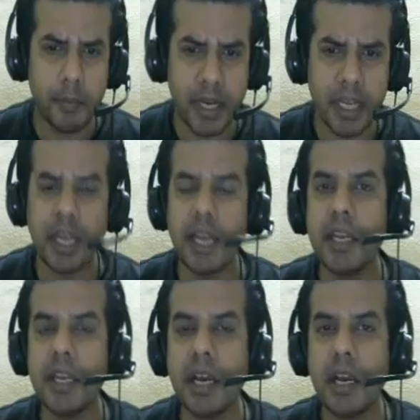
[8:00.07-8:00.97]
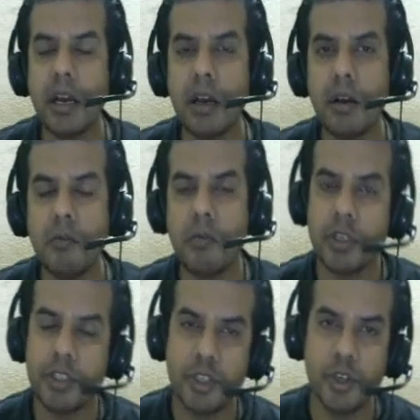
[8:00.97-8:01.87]
better idea
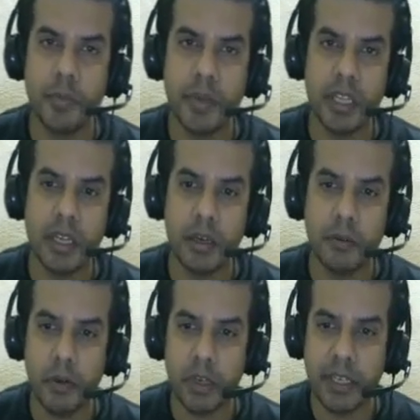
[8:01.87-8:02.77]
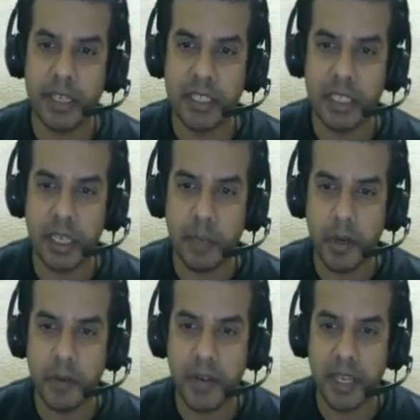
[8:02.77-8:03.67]
what is the
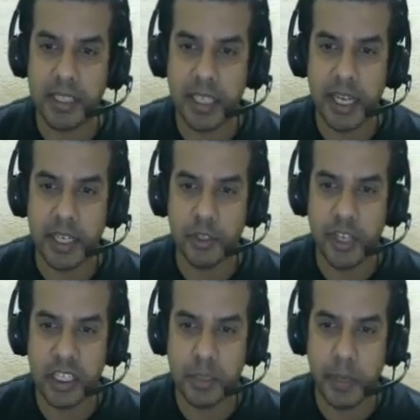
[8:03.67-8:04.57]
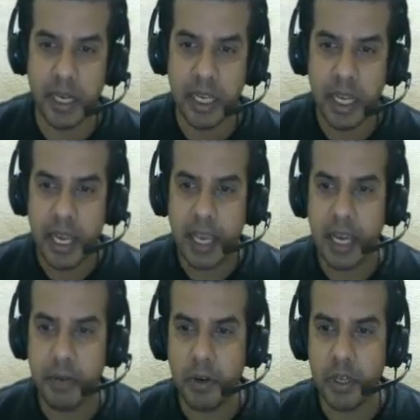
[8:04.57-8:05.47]
number of clicks that I should expect,
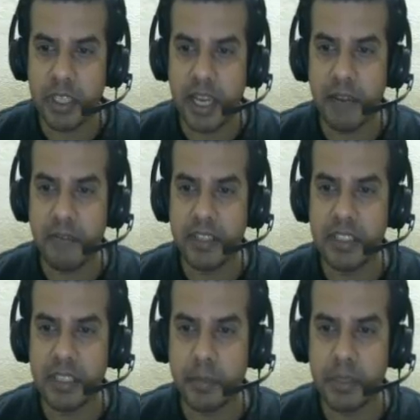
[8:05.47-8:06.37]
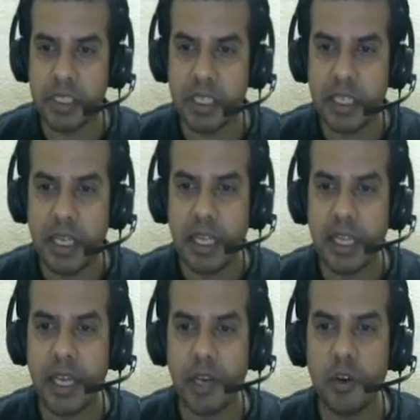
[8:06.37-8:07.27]
and what is the average CPC
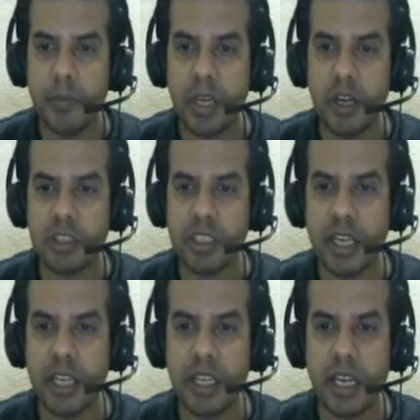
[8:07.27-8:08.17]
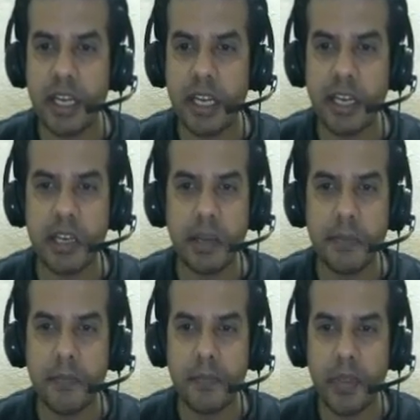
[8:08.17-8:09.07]
that would be costing in the entire
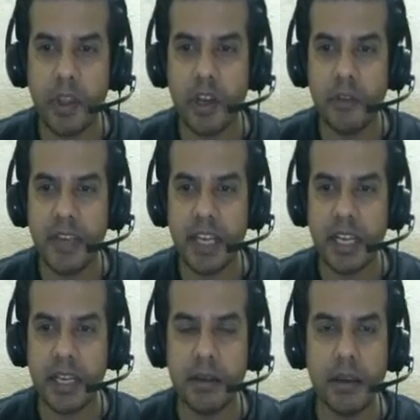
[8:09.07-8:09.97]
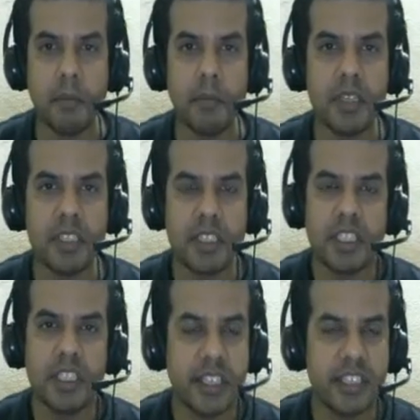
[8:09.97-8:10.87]
day on a weekly. Just
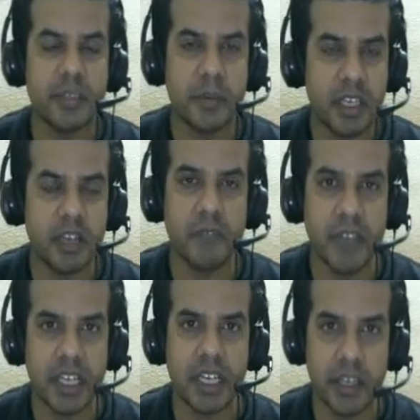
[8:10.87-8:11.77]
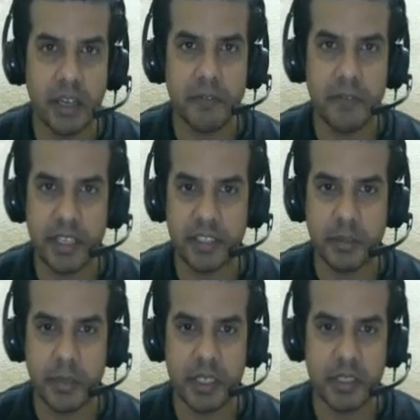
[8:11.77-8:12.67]
he's estimating a weekly rough
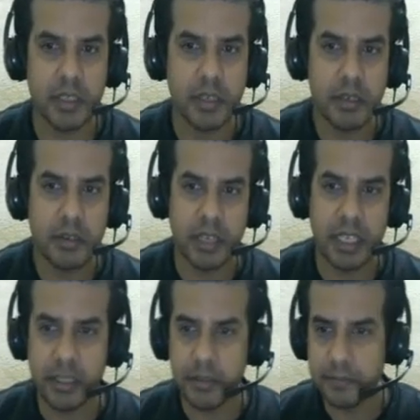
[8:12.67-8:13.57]
estimates, right?